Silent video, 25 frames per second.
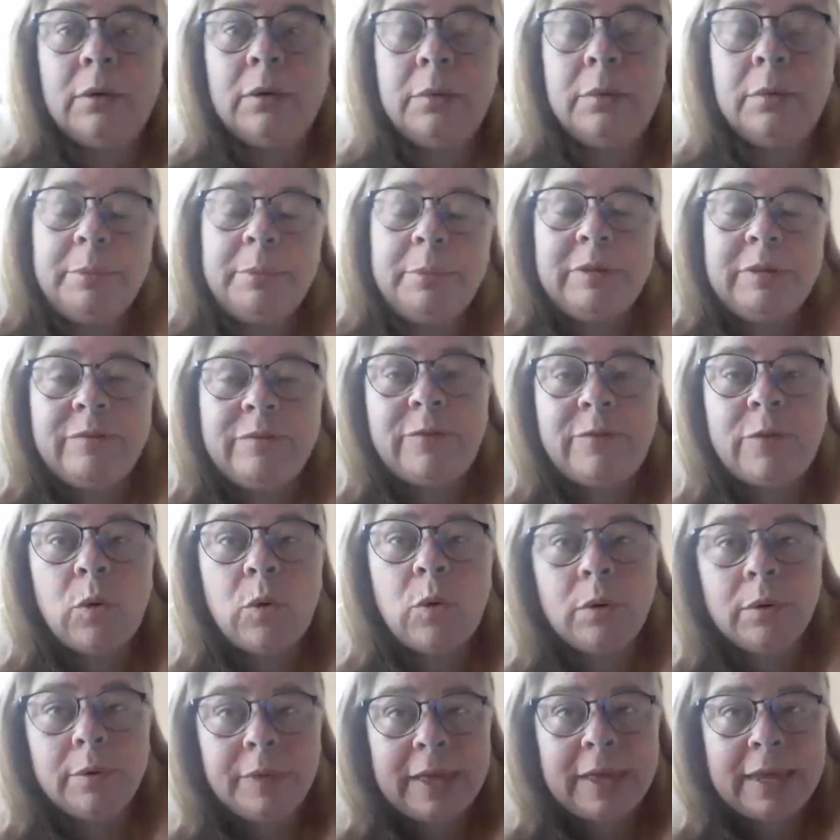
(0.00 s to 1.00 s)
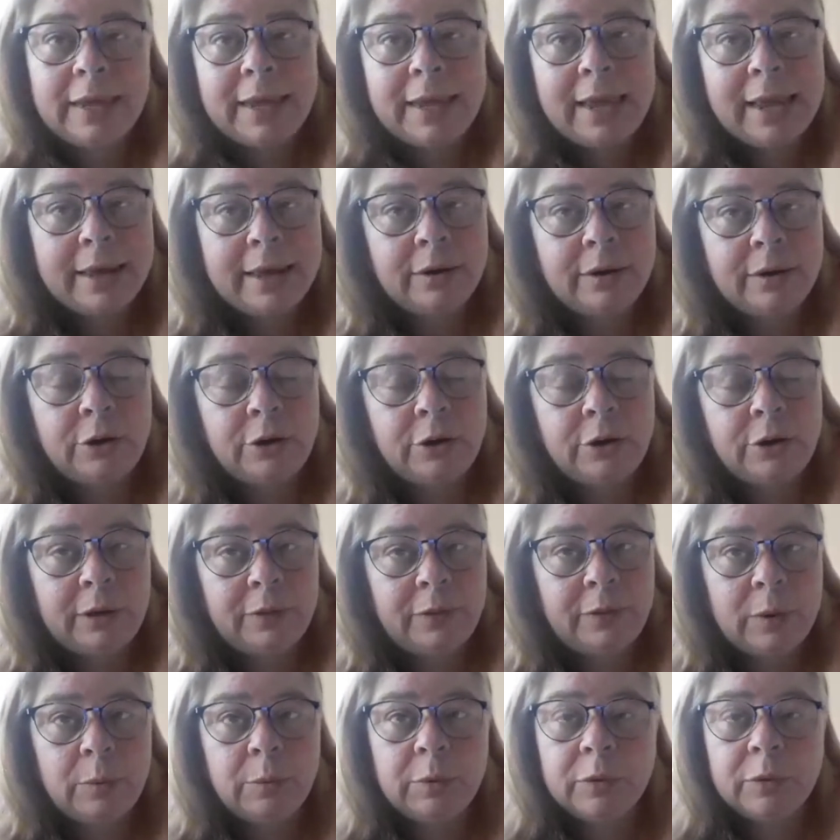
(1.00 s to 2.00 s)
before they can do
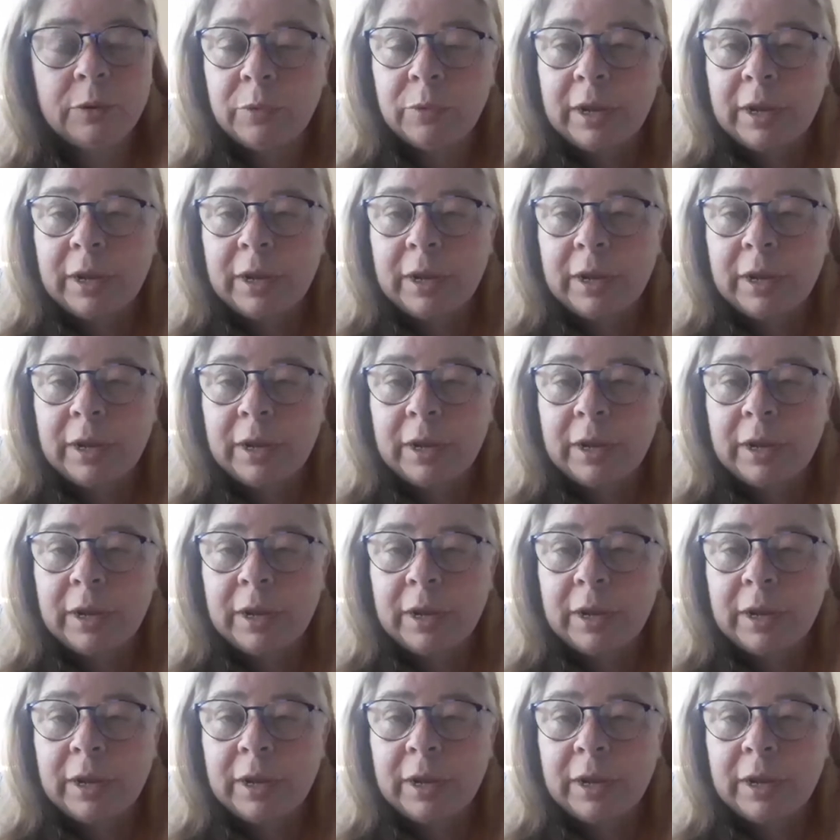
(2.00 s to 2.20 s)
anything with them.